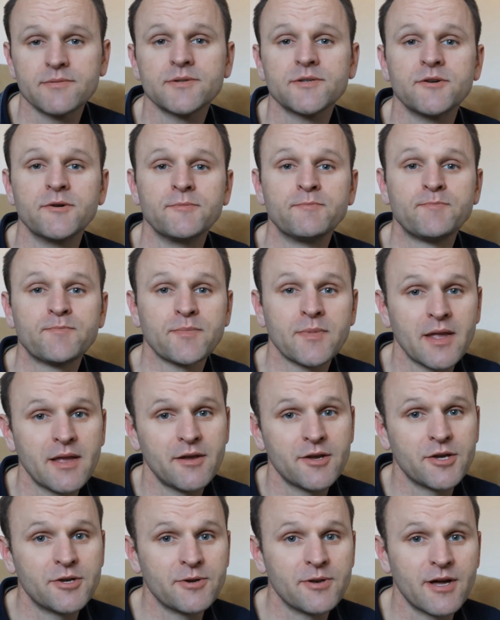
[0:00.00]
So
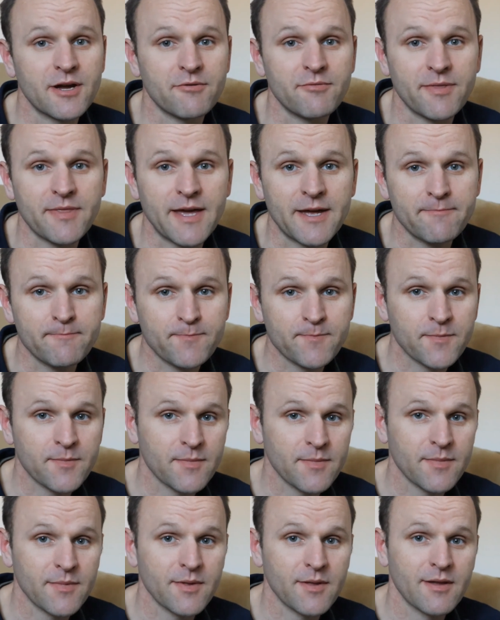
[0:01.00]
good luck with that.
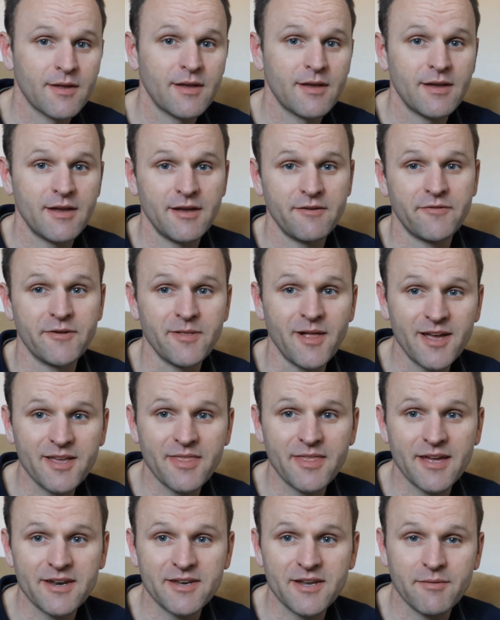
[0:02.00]
If you like
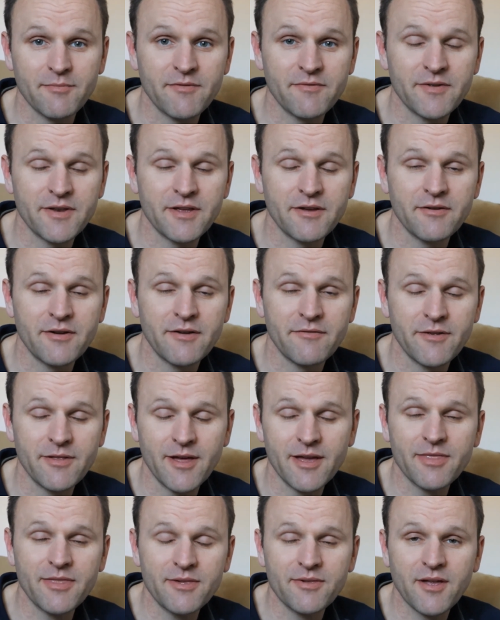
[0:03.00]
that type of video, if you
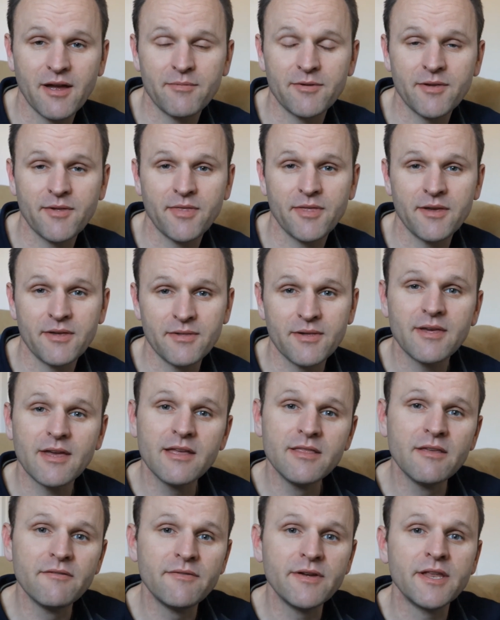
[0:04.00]
like these types of things
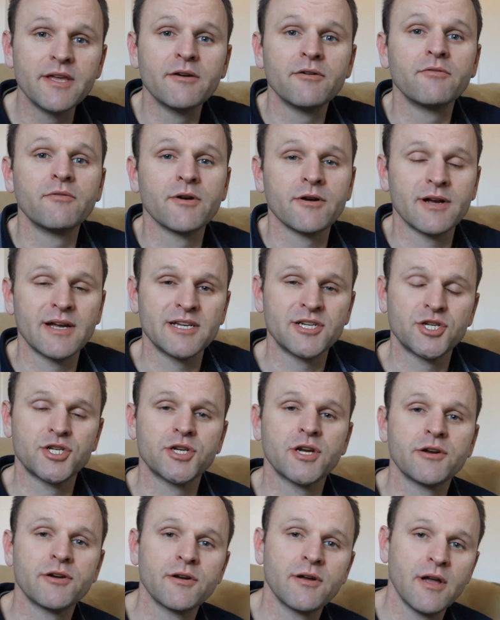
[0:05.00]
in the video where I
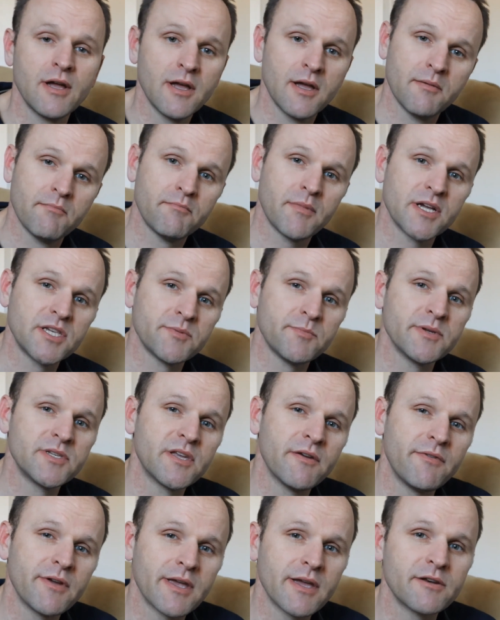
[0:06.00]
share my
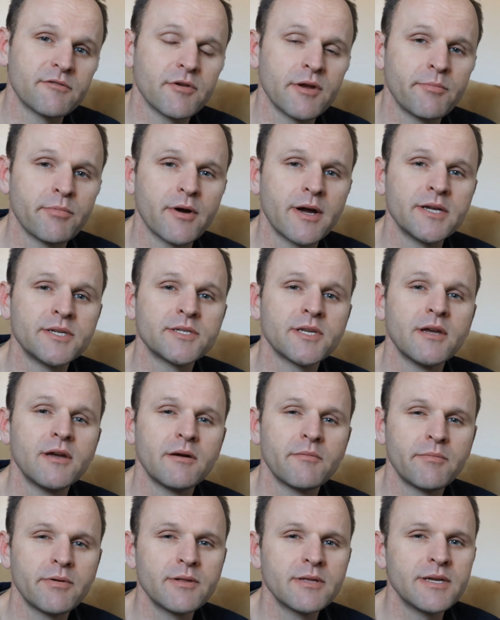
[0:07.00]
specific entry price,
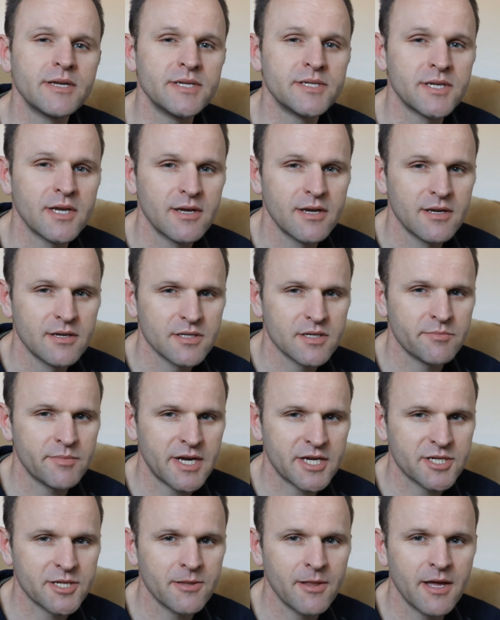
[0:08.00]
please
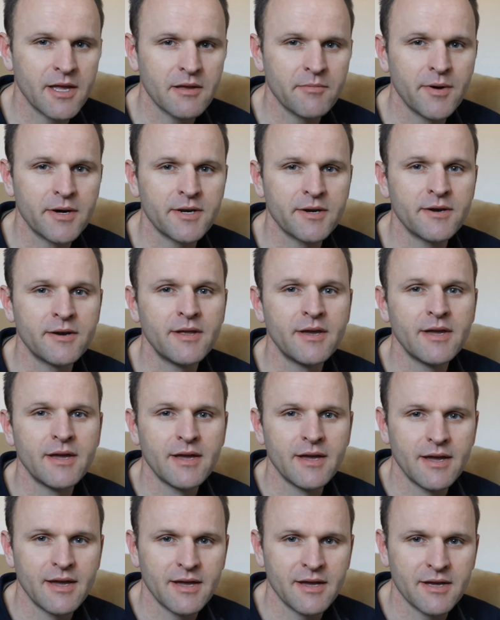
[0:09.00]
smash the like button
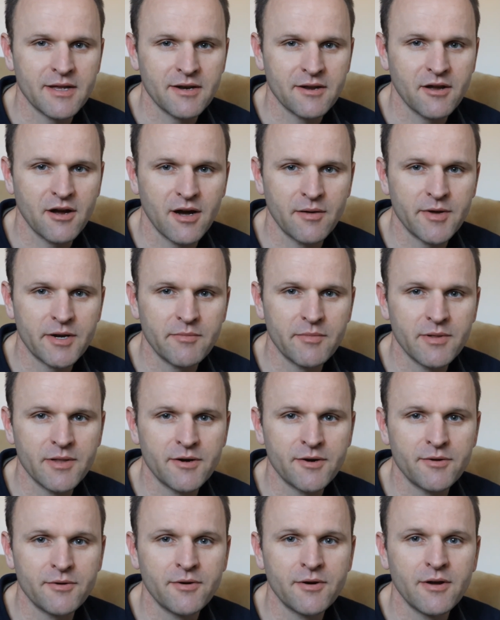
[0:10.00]
and comment
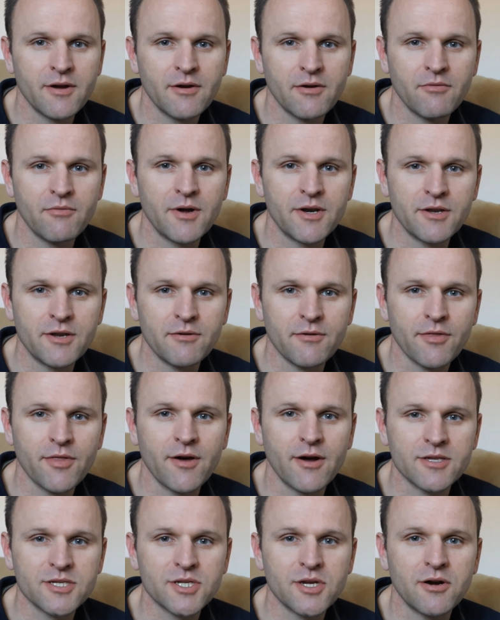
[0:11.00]
below what your
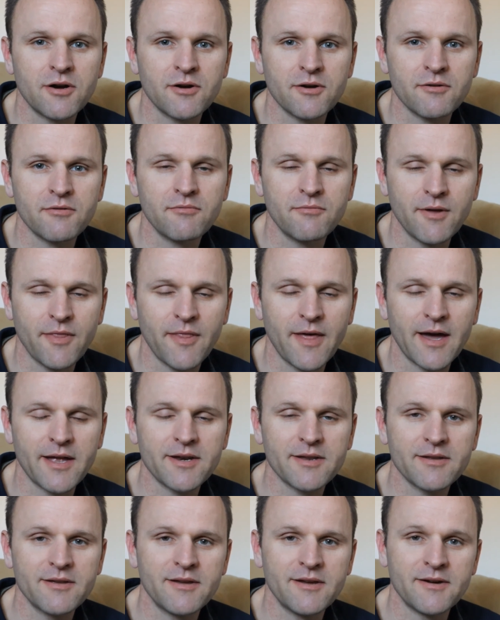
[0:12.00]
thoughts are with that.
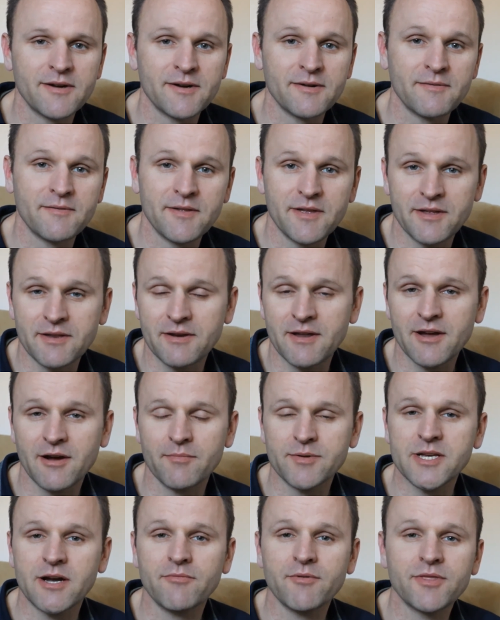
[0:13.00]
It
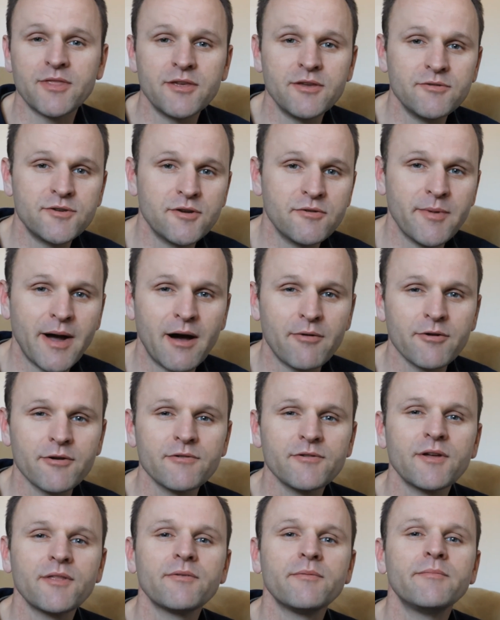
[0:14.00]
helps out with the YouTube
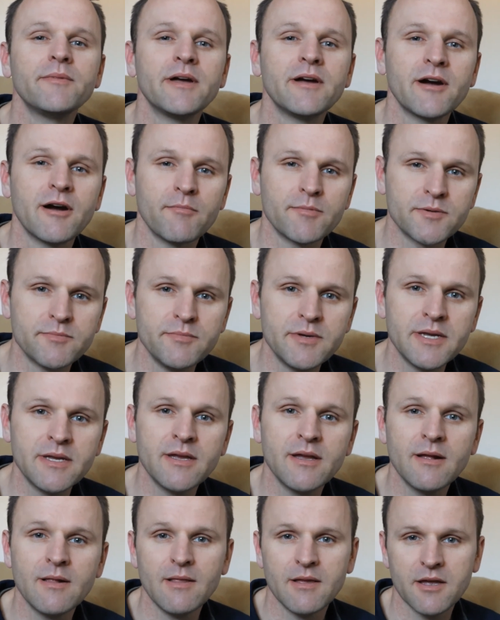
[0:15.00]
algorithm. It helps
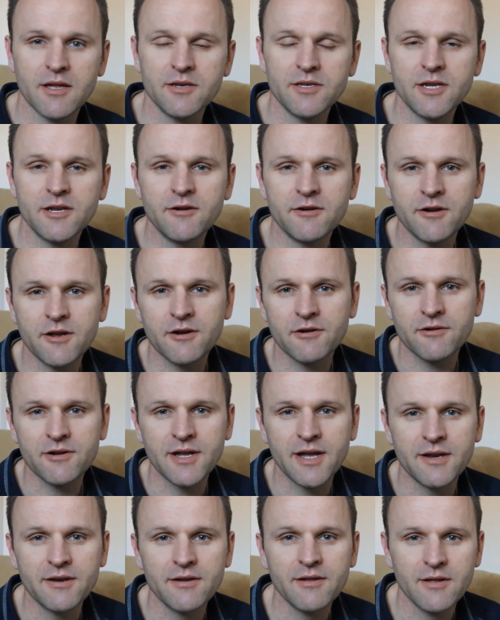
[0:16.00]
me continue to
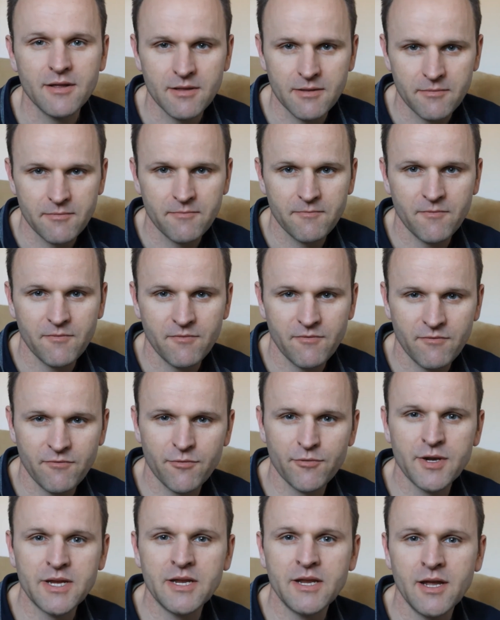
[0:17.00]
create
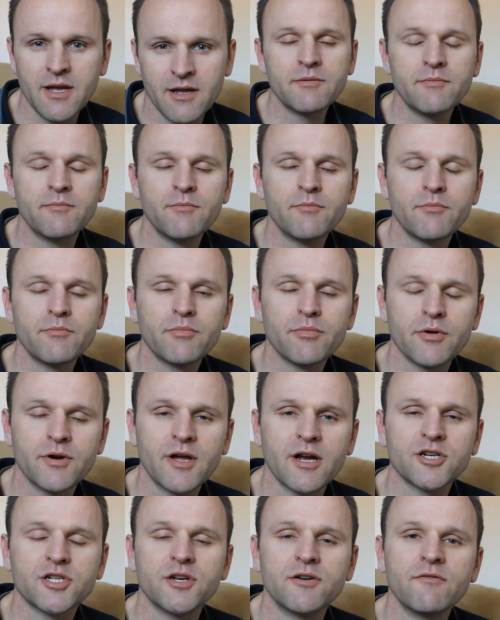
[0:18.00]
free
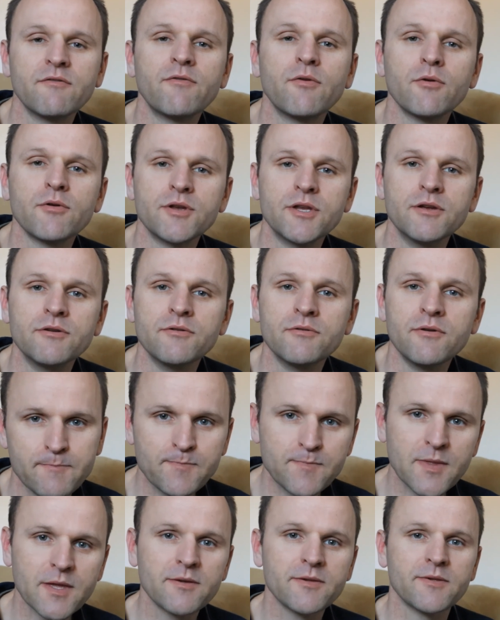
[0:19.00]
production for you.
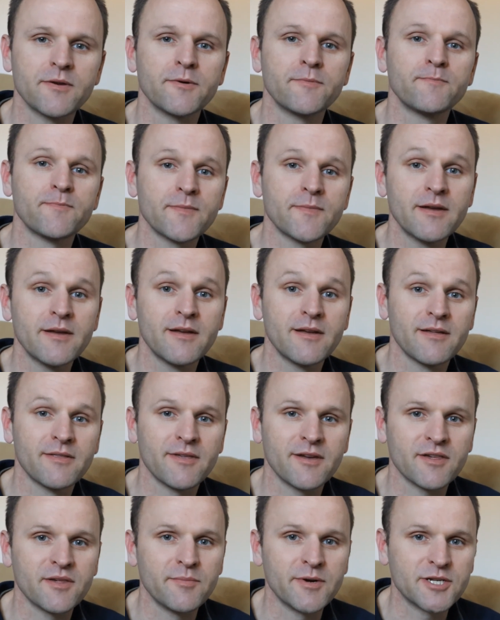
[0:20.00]
So
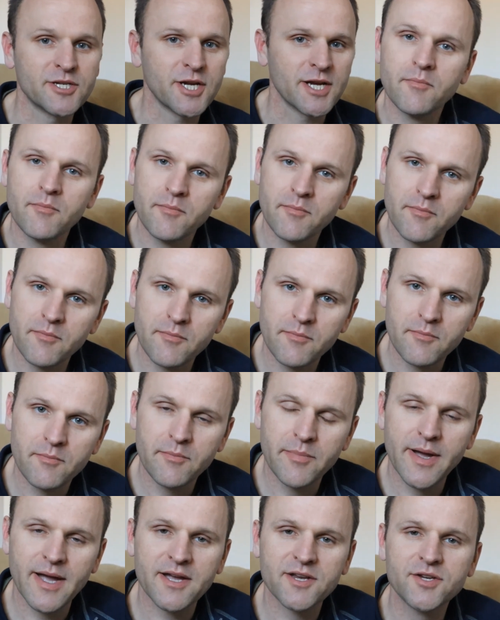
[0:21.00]
thanks a bunch, guys.
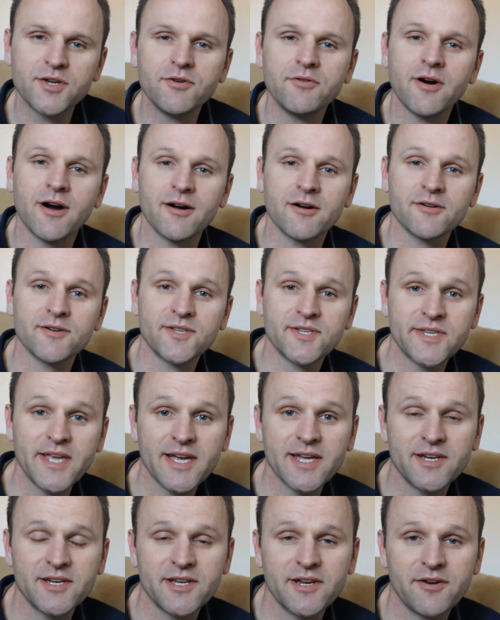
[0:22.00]
Back to our
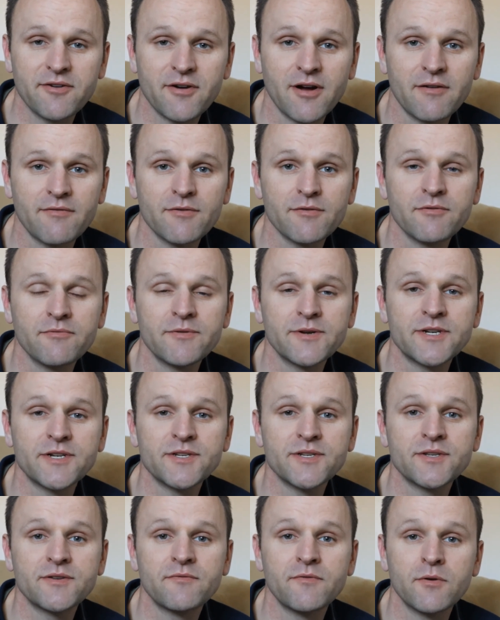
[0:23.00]
second tender offer, which
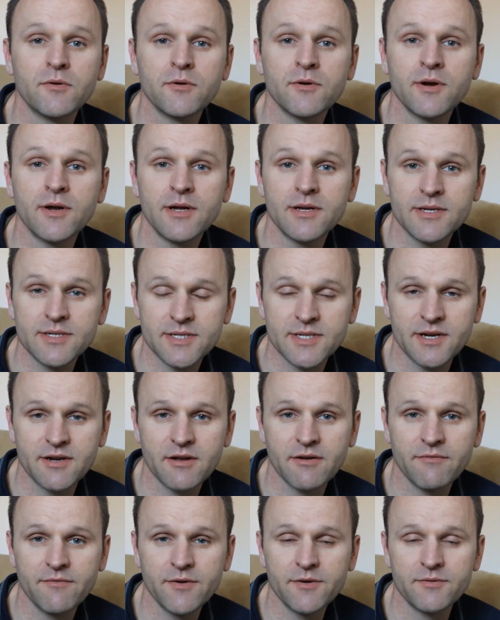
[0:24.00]
is for
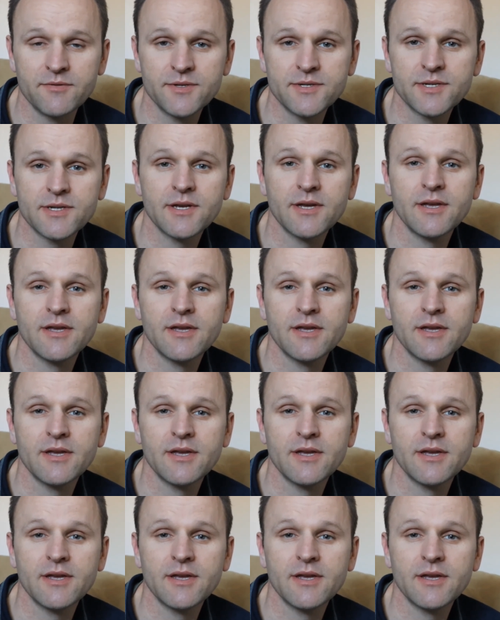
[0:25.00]
Seneca Foods.